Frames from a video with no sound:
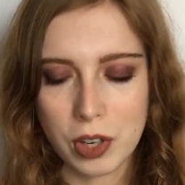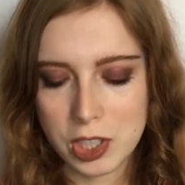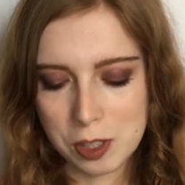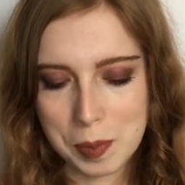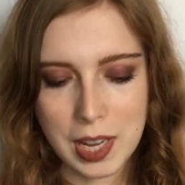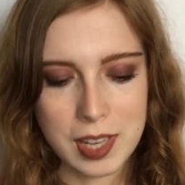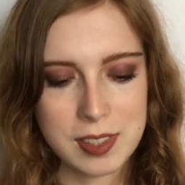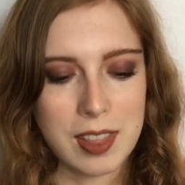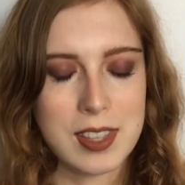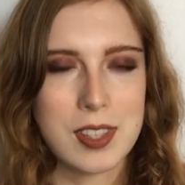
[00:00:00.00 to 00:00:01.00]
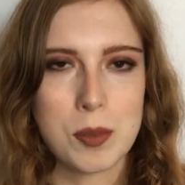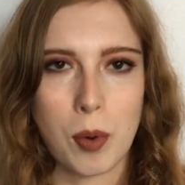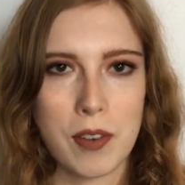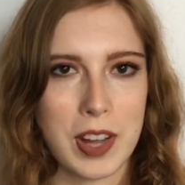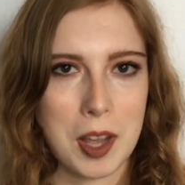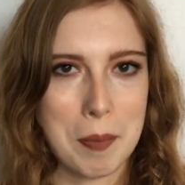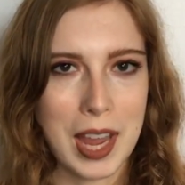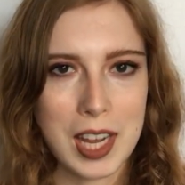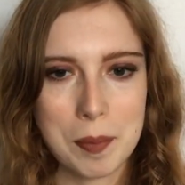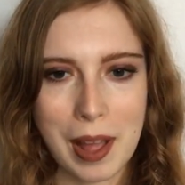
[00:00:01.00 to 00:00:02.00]
just because this is more of a
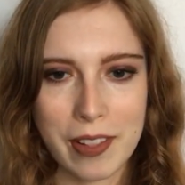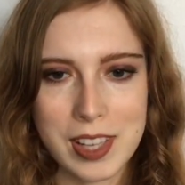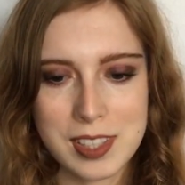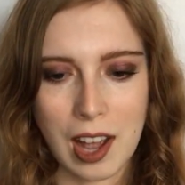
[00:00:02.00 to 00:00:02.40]
companion palette.